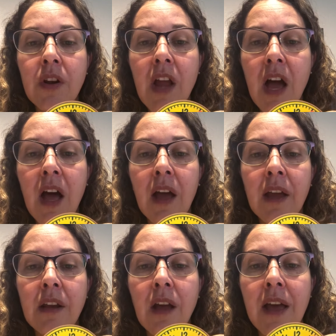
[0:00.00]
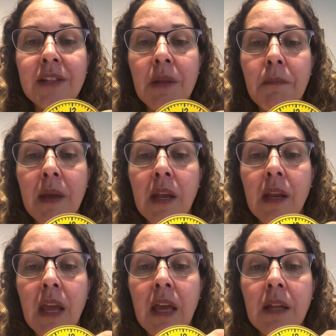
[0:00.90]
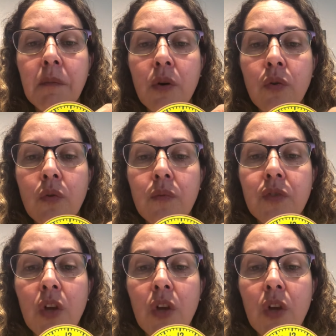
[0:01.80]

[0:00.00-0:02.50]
9, as the minute hand moves,